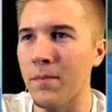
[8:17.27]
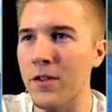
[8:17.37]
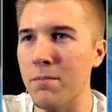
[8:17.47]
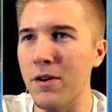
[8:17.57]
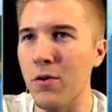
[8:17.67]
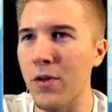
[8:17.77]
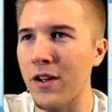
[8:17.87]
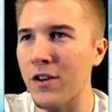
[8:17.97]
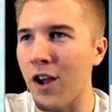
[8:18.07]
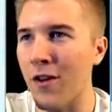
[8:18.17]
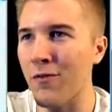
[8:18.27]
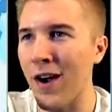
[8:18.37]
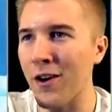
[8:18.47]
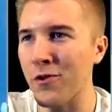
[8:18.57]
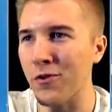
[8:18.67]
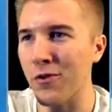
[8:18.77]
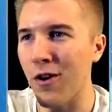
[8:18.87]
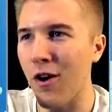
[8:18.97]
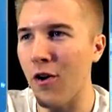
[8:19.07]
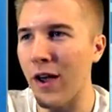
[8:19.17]
There's a big old thing on fire, Drew.
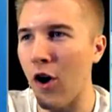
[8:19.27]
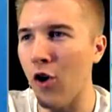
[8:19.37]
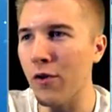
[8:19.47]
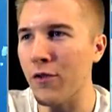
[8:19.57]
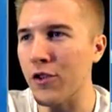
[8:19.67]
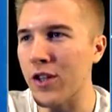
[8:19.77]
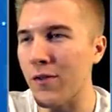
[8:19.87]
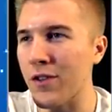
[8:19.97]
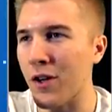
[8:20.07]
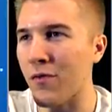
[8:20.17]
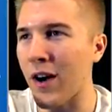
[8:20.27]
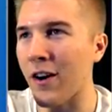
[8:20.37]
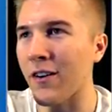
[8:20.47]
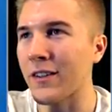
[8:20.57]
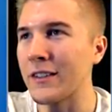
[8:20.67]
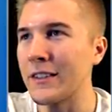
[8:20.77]
Okay, all of your stuff is on fire.